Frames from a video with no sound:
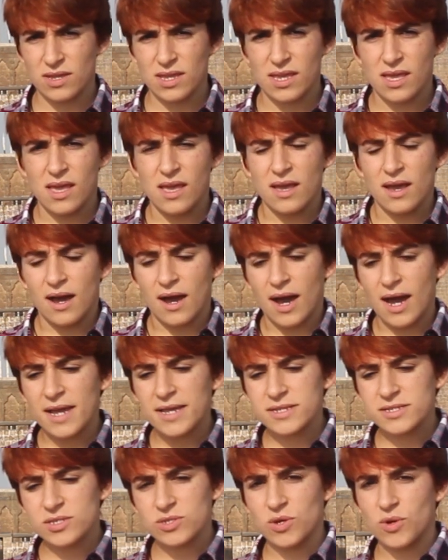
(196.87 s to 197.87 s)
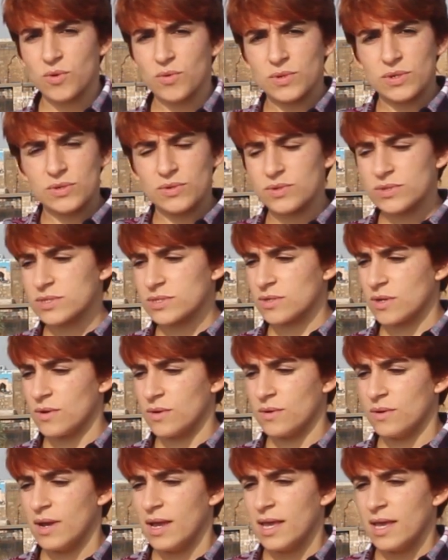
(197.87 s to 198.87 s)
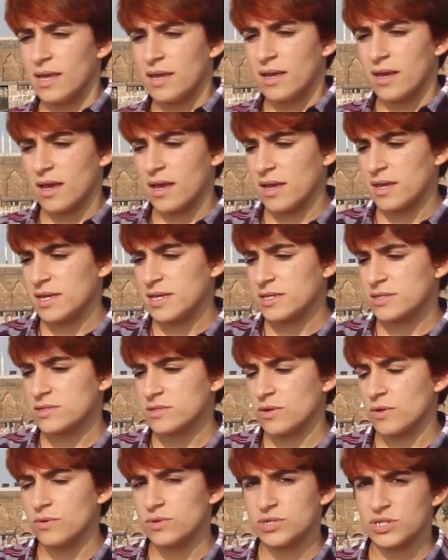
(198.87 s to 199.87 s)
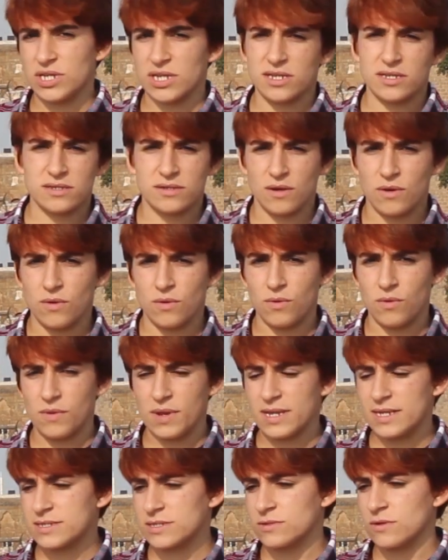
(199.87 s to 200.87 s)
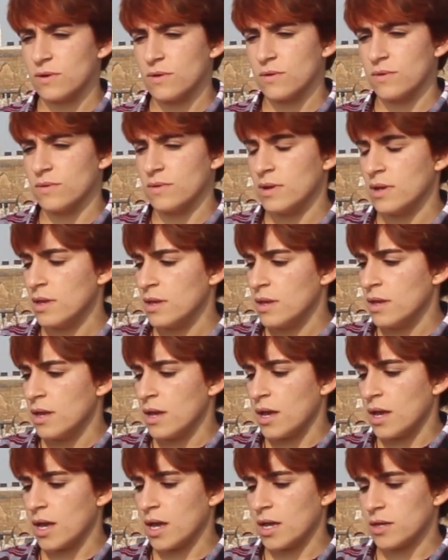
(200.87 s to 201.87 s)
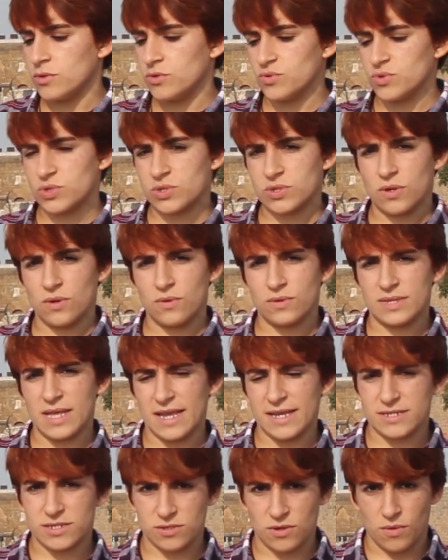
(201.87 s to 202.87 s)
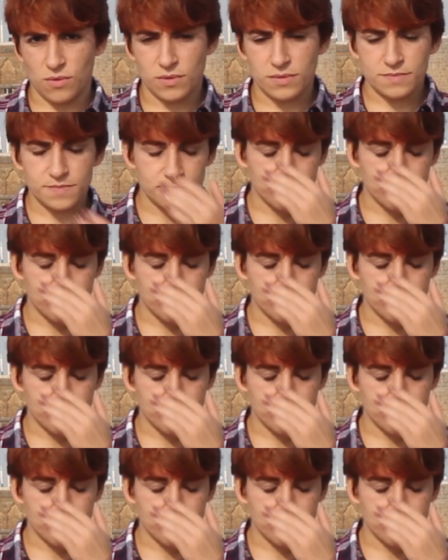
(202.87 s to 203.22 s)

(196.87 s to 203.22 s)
Okay, I saw, you saw, he saw, she saw, we saw, you saw, they saw.